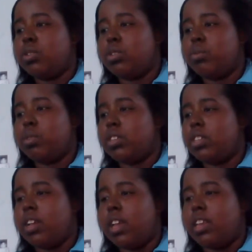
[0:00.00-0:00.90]
was
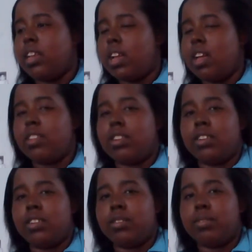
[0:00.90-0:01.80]
there any
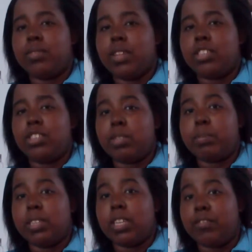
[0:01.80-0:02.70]
other relationship
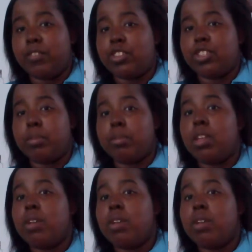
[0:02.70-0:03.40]
besides a friendship